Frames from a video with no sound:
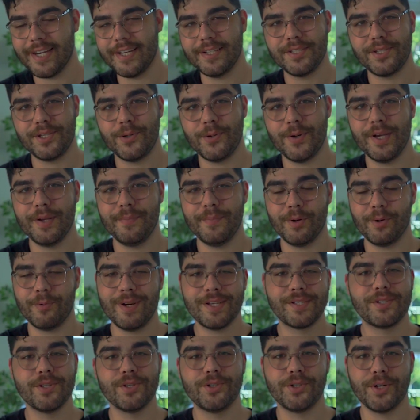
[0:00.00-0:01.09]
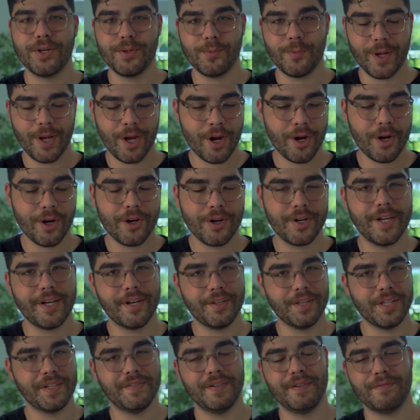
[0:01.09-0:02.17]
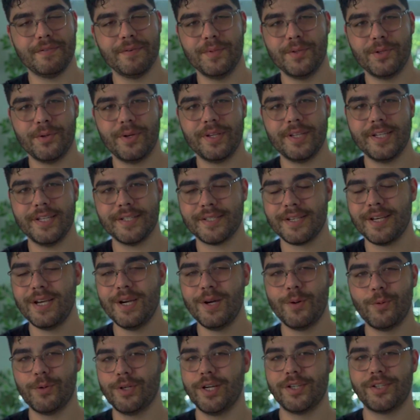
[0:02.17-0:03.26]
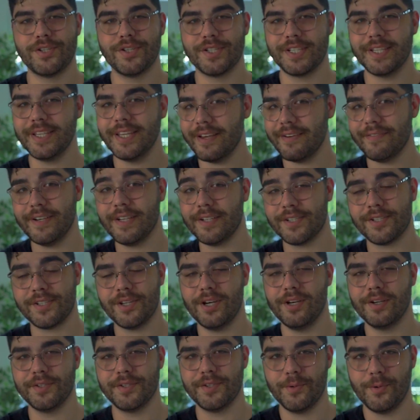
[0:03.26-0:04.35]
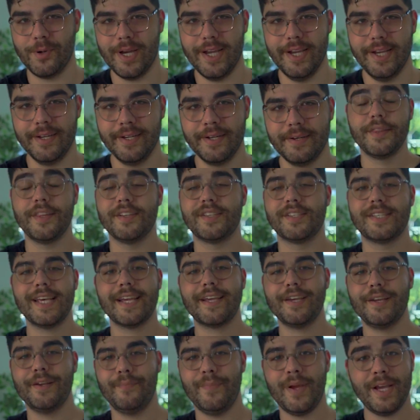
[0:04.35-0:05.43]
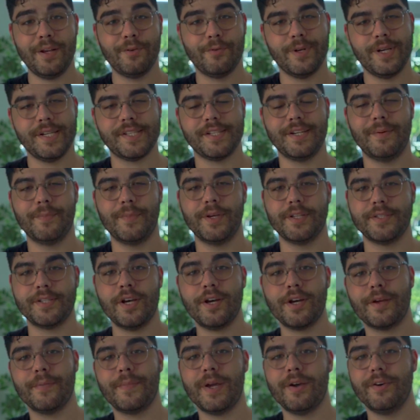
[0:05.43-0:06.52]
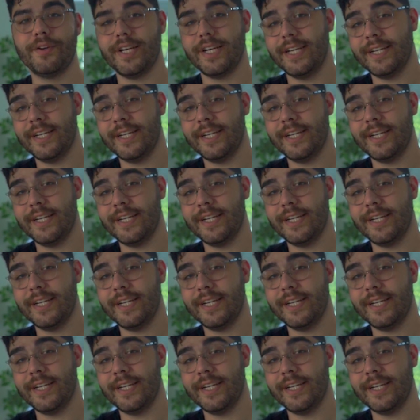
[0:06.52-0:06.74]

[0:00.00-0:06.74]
into it, but rest assured we are earning a living from doing this. We're not just giving songs away. The second main reason I'm going to talk about